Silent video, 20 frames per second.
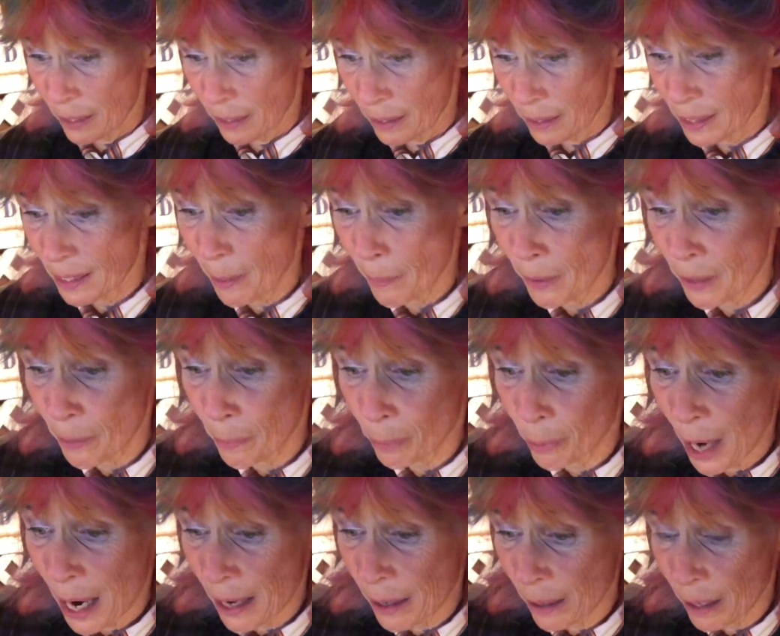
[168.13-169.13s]
Some of the
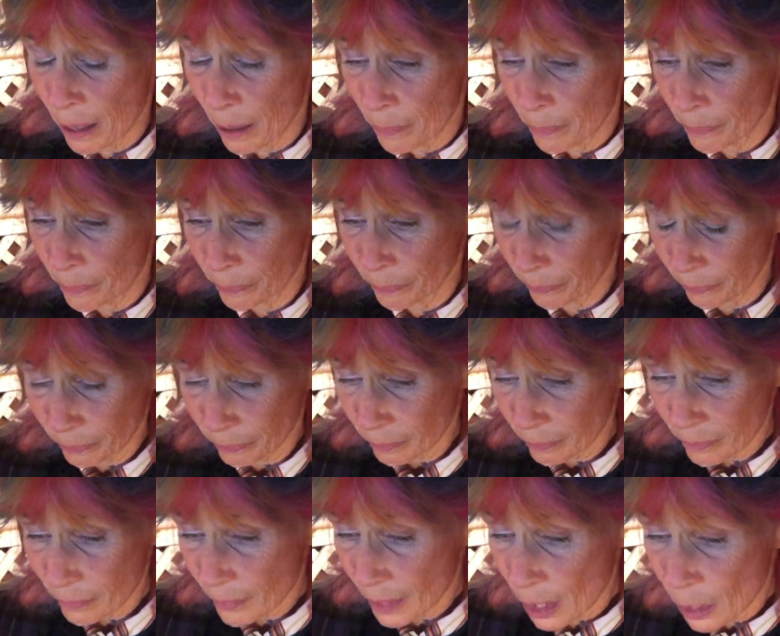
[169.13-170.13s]

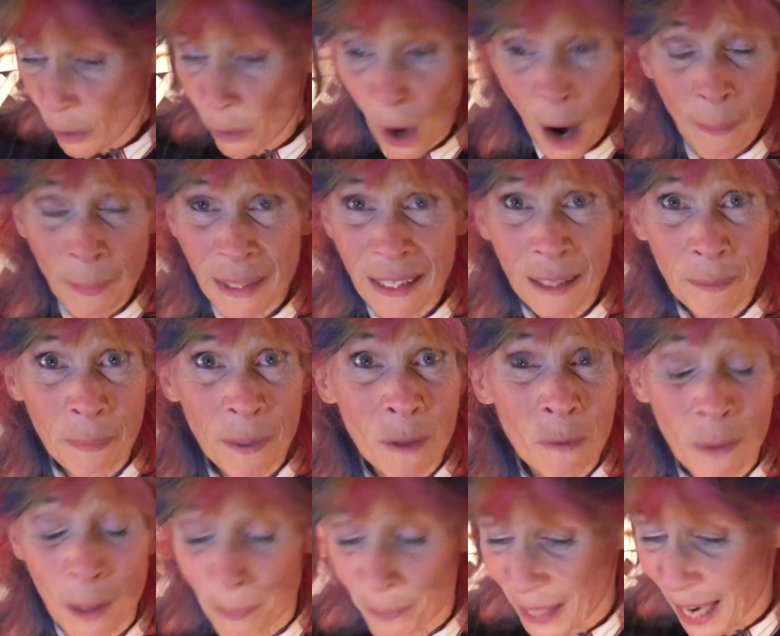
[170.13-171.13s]
grommets had been
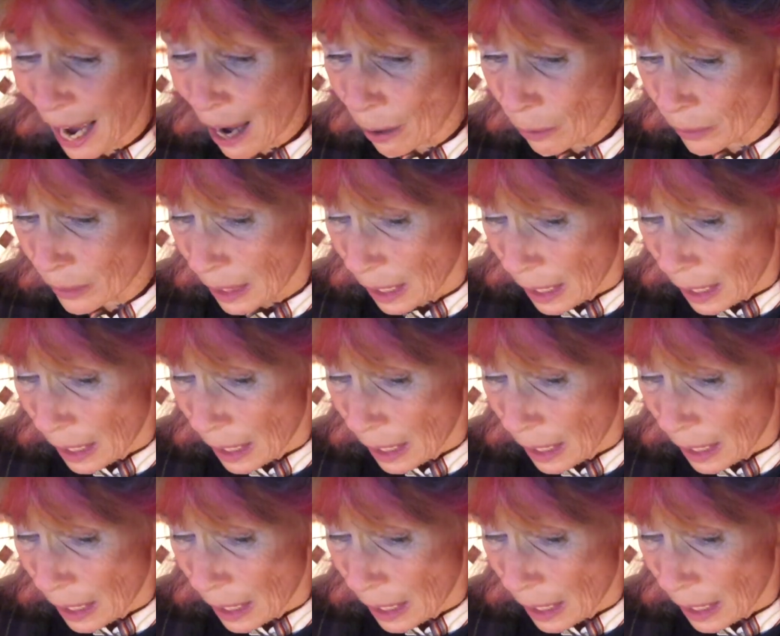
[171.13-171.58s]
ripped out,